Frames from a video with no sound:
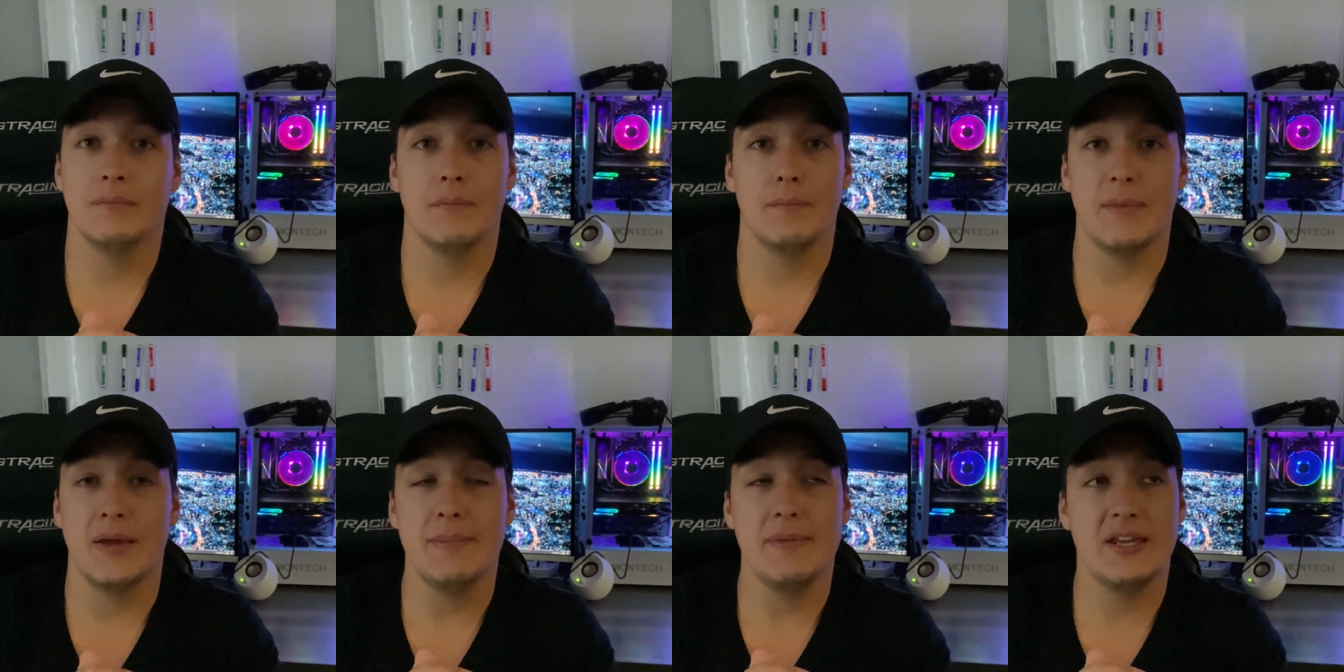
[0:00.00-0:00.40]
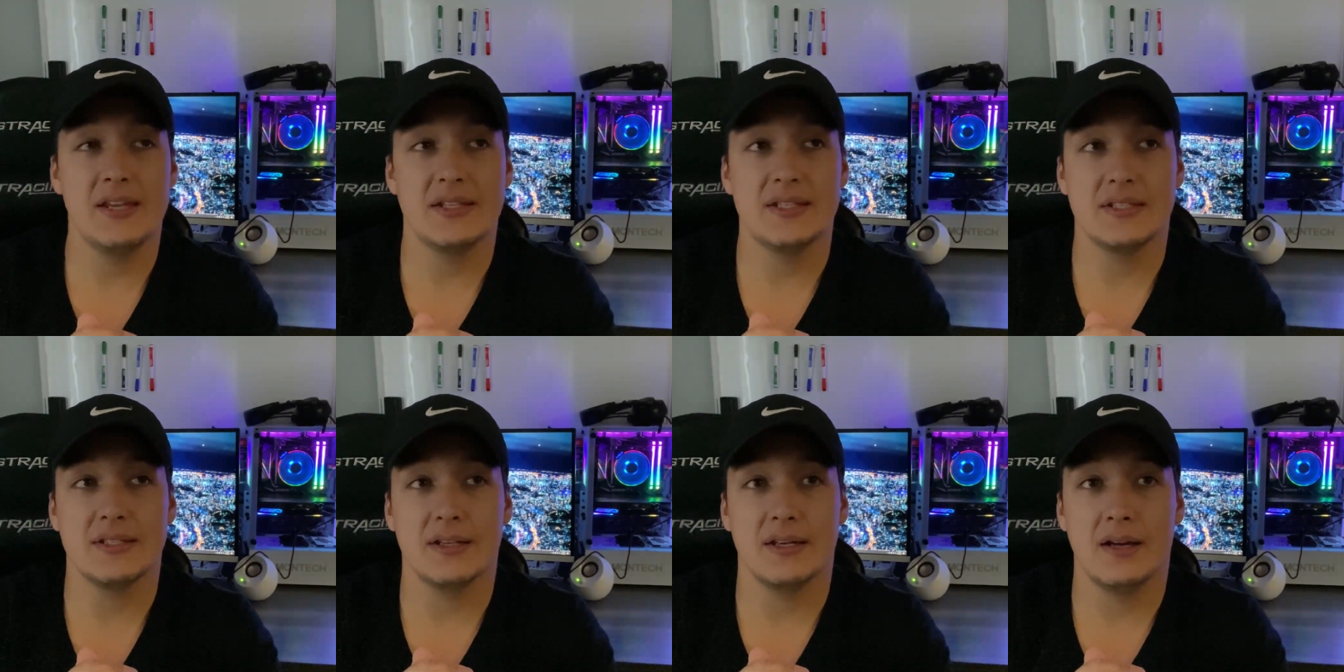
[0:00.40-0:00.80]
Maybe
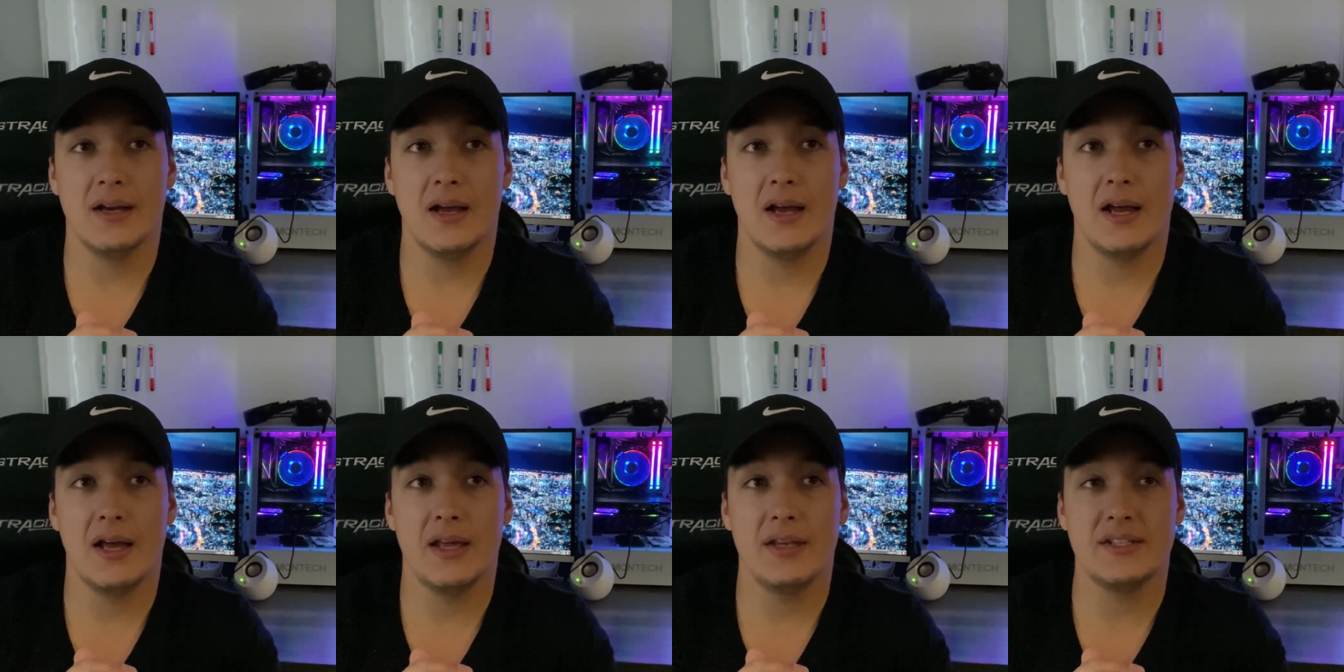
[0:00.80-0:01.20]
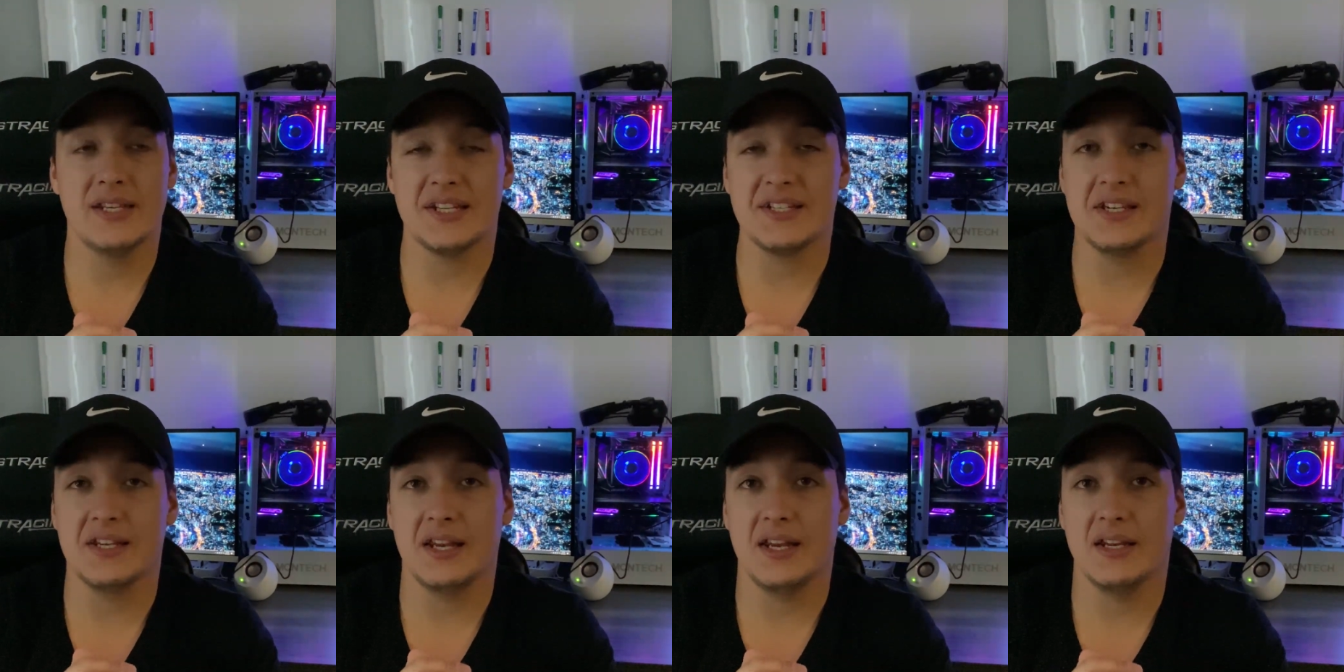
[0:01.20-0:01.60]
it's
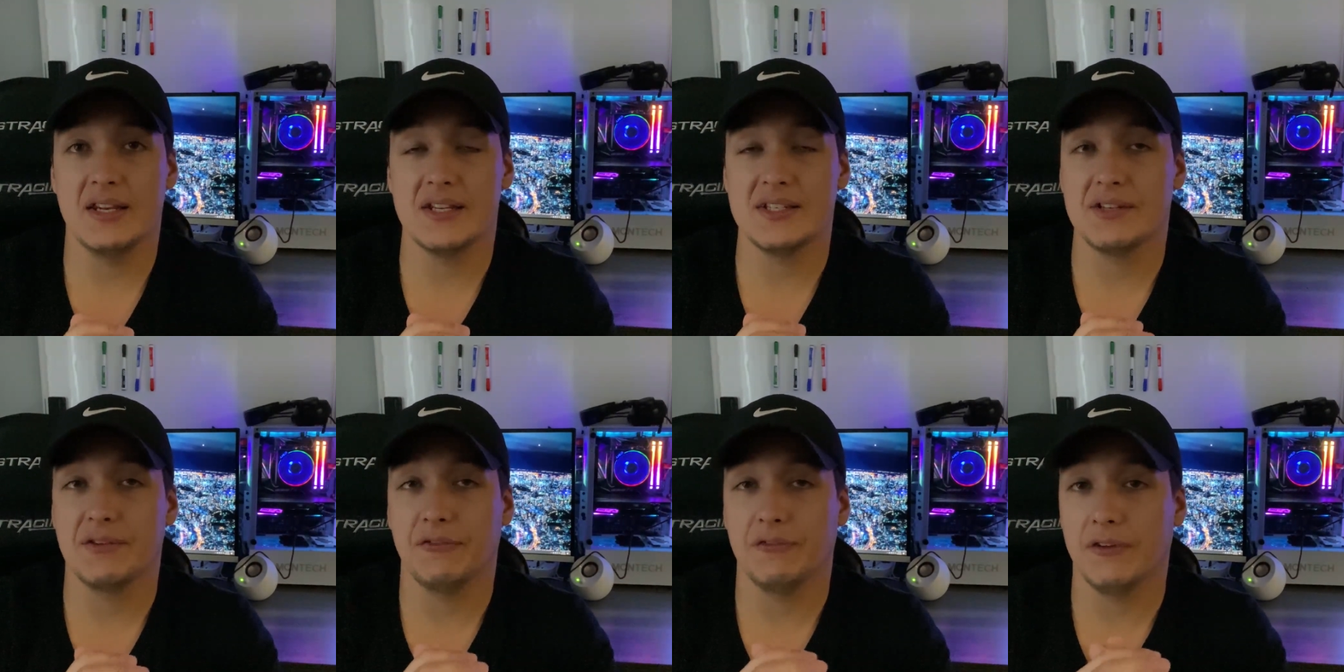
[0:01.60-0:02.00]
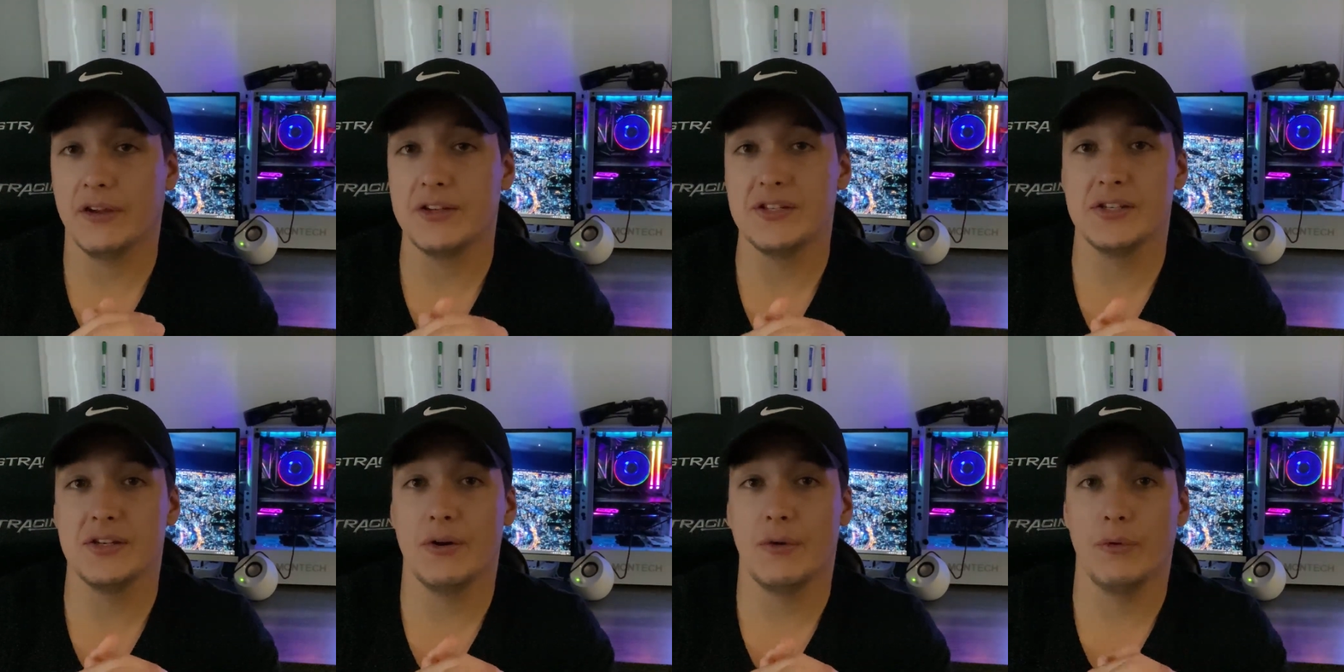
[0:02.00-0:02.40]
designated as a
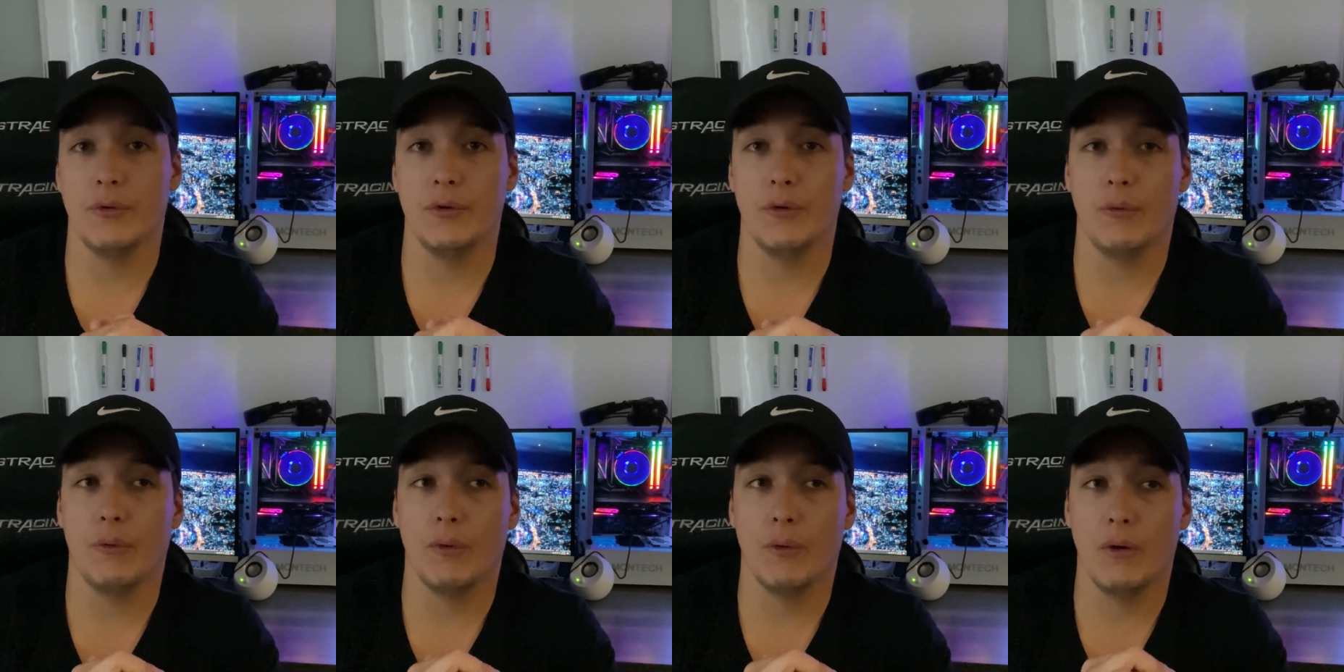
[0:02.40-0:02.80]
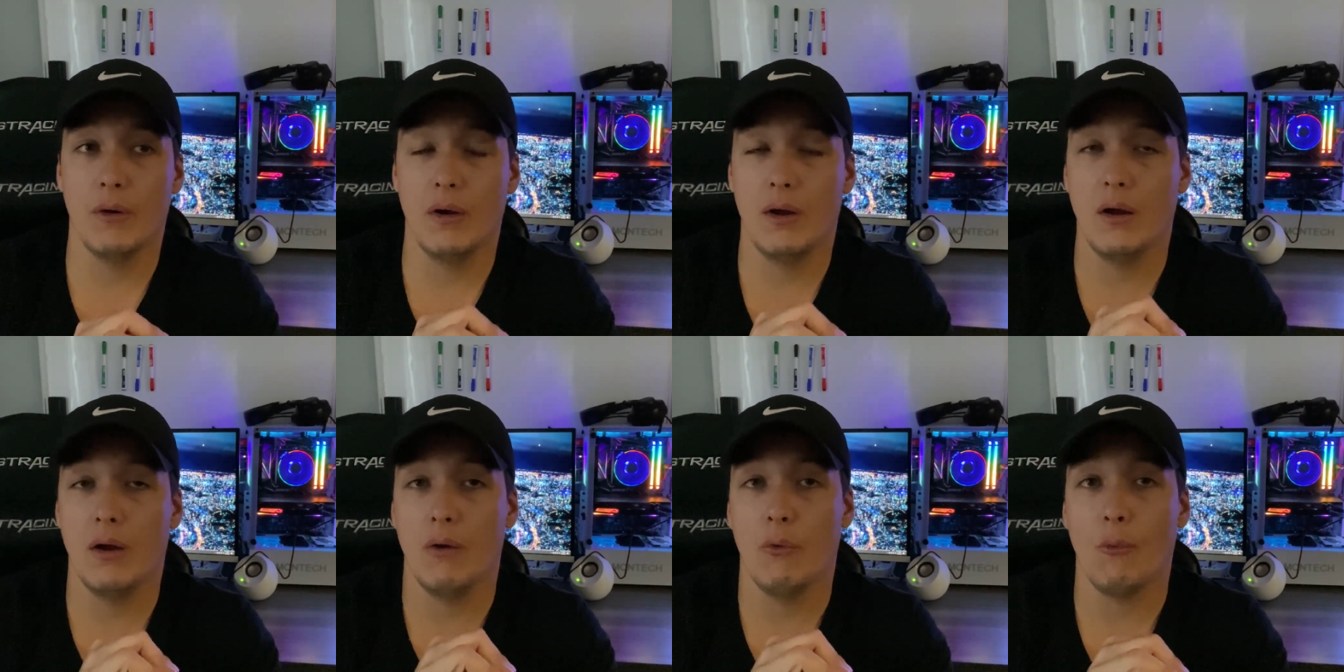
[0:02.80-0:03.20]
flood zone or
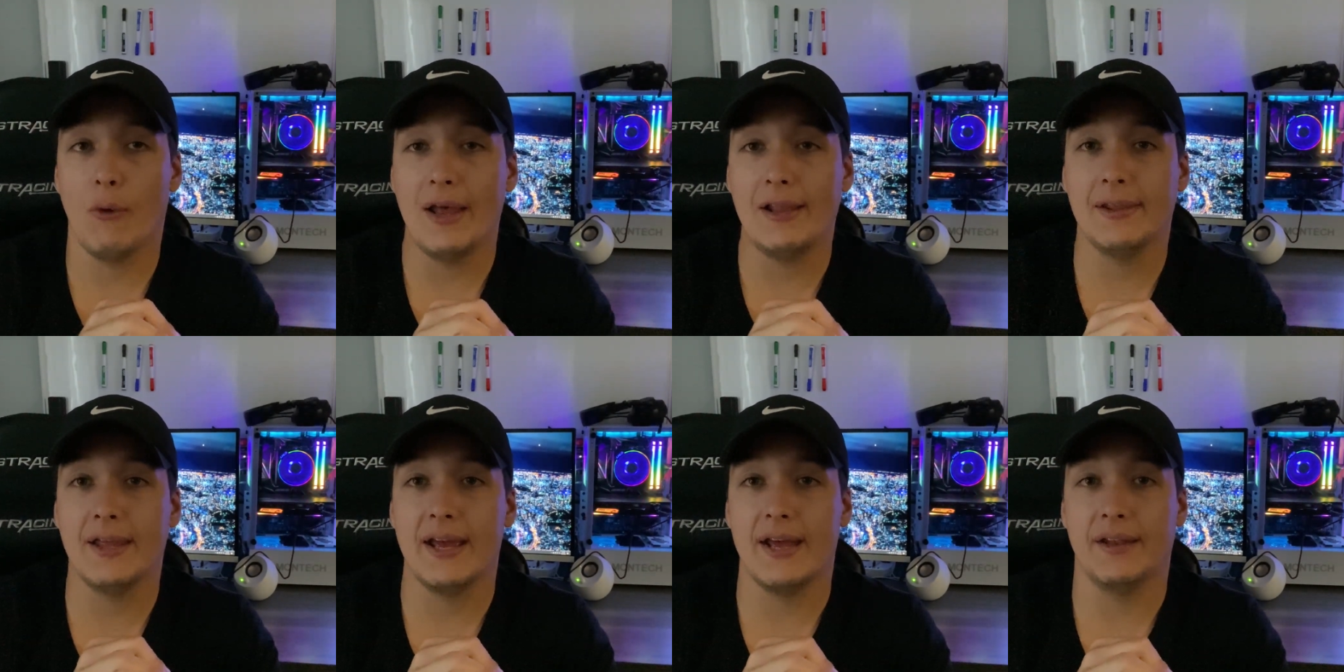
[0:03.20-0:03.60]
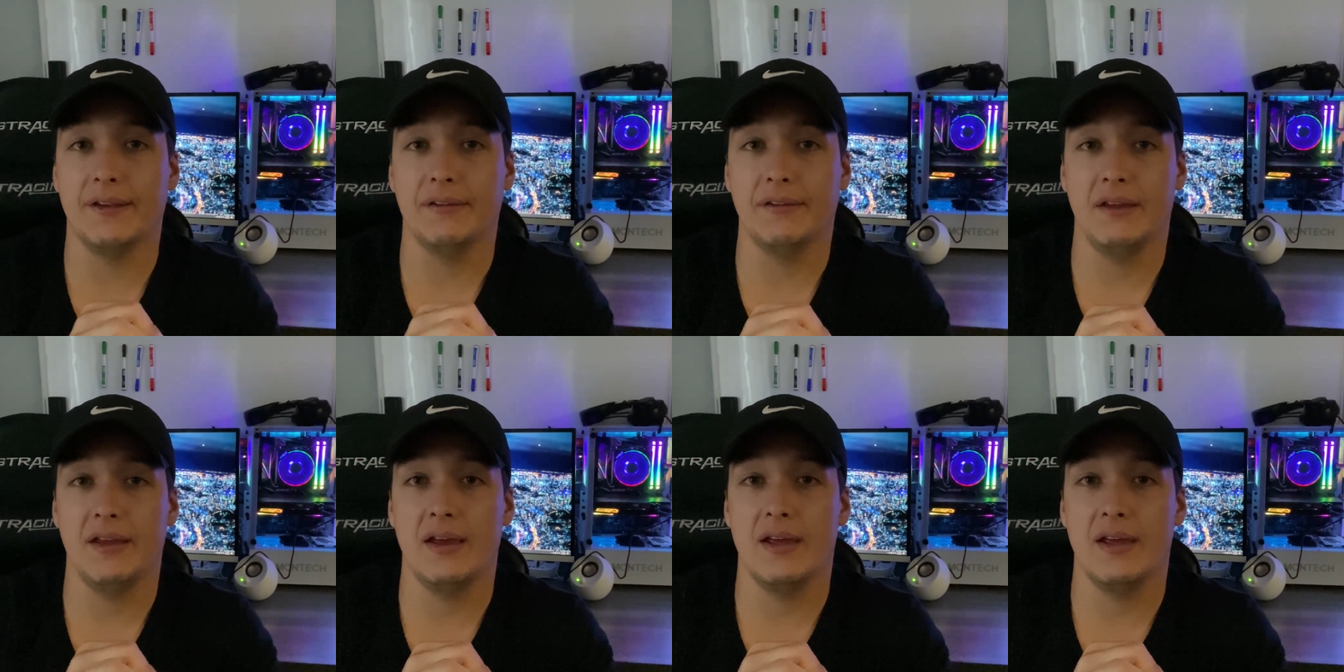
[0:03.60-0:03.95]
a wetland,